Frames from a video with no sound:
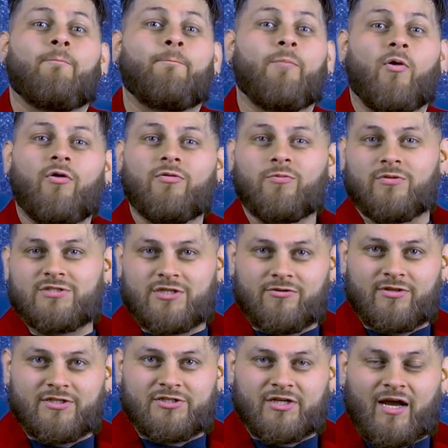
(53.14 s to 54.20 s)
Both will do
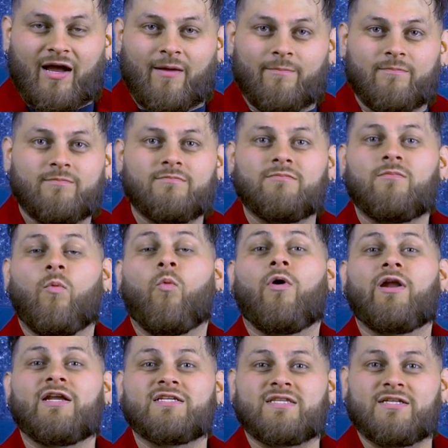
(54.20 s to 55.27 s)
the job.
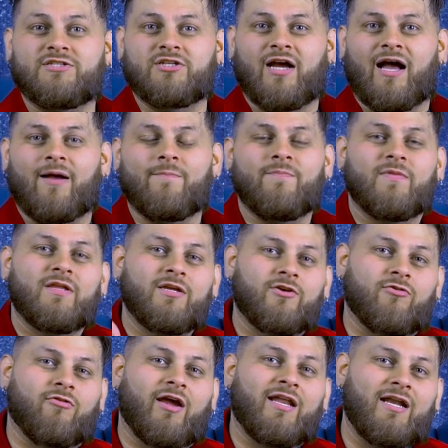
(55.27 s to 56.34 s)
What is the job?
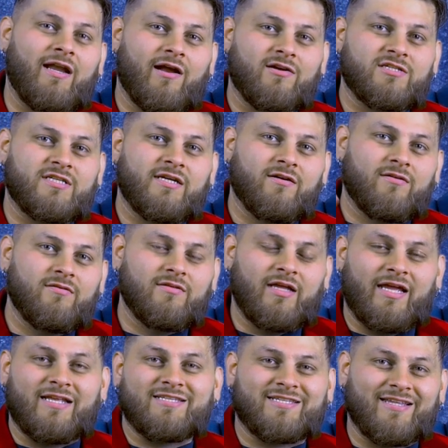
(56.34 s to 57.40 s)
Create an air seal,
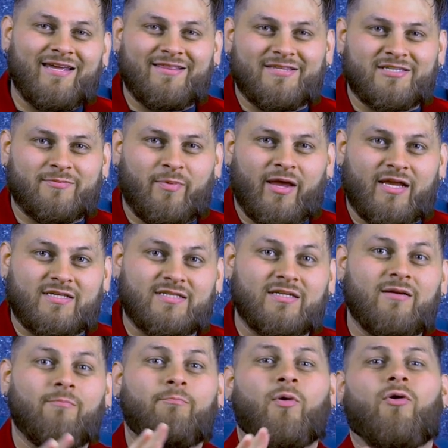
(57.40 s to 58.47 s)
insulate the space.
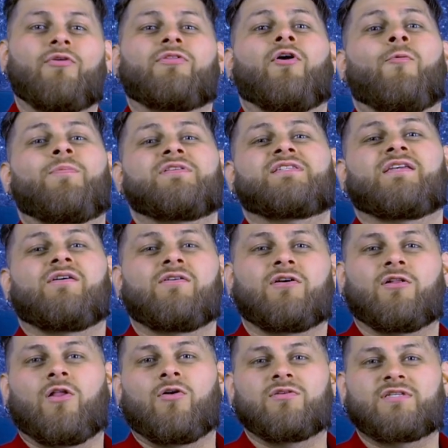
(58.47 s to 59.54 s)
Both open cell and
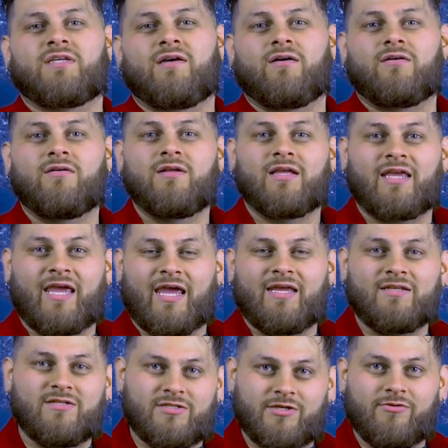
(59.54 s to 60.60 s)
closed cell
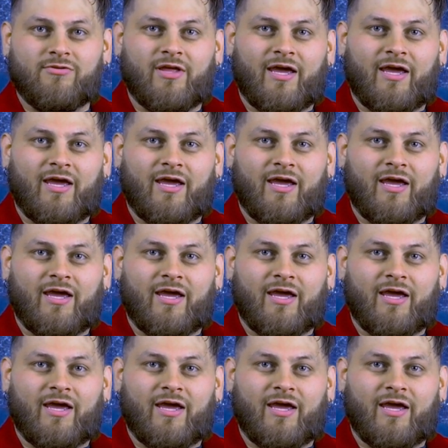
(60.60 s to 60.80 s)
can do